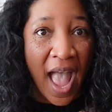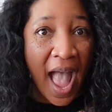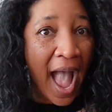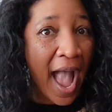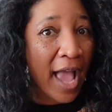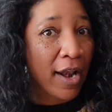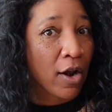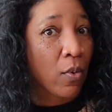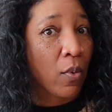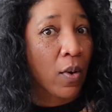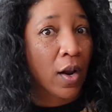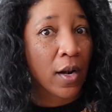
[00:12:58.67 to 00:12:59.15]

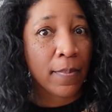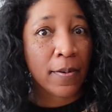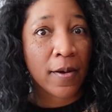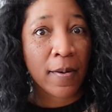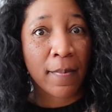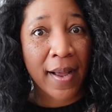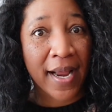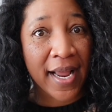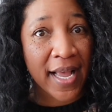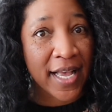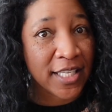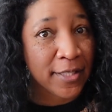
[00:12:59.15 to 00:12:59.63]
I don't want to put
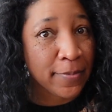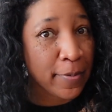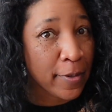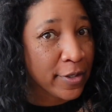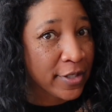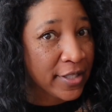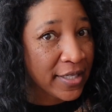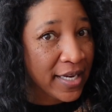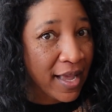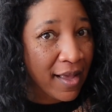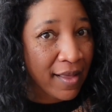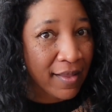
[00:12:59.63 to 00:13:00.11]
my S
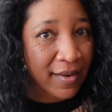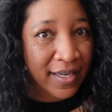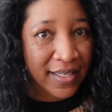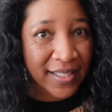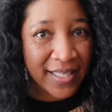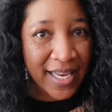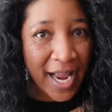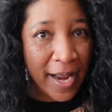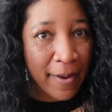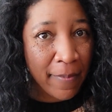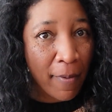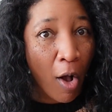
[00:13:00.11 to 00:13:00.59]
personality
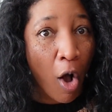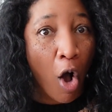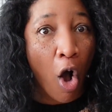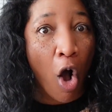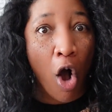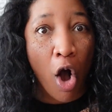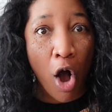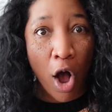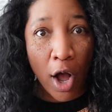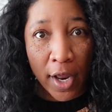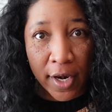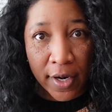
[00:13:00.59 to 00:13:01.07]
type
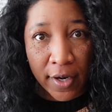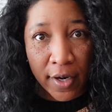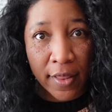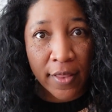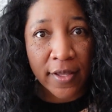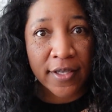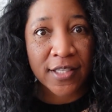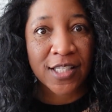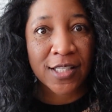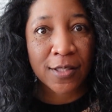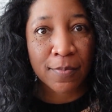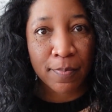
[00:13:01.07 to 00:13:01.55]
on
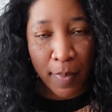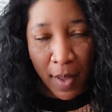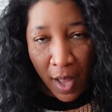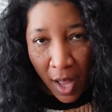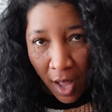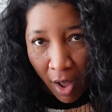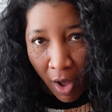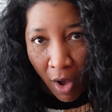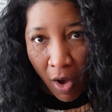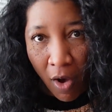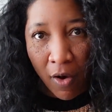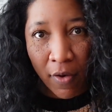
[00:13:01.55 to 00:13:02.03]
the
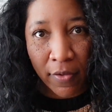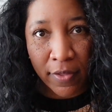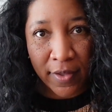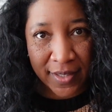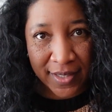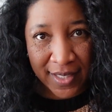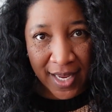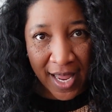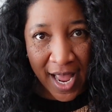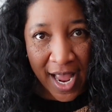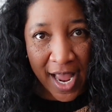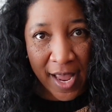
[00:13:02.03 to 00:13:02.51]
spot all the
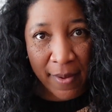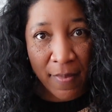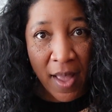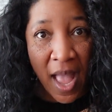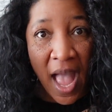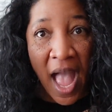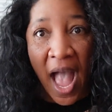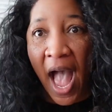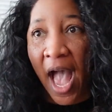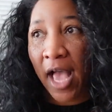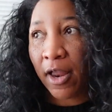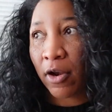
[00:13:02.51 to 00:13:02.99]
time.
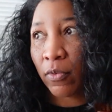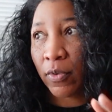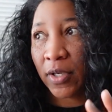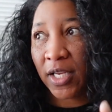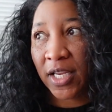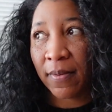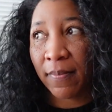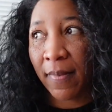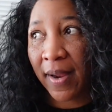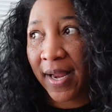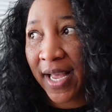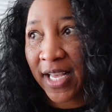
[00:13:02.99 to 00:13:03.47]
I don't
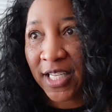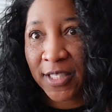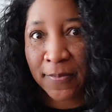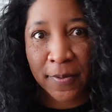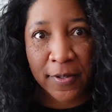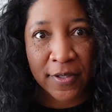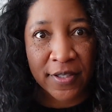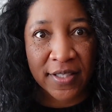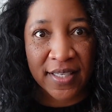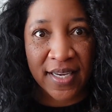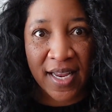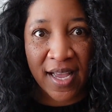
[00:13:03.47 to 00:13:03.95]
need my S
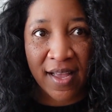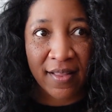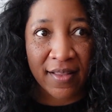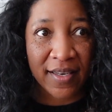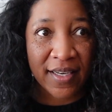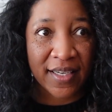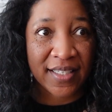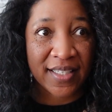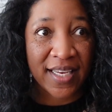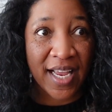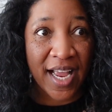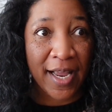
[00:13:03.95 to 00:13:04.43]

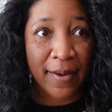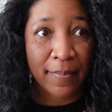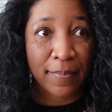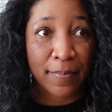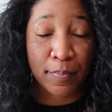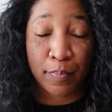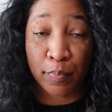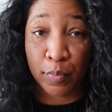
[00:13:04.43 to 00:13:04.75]
personality type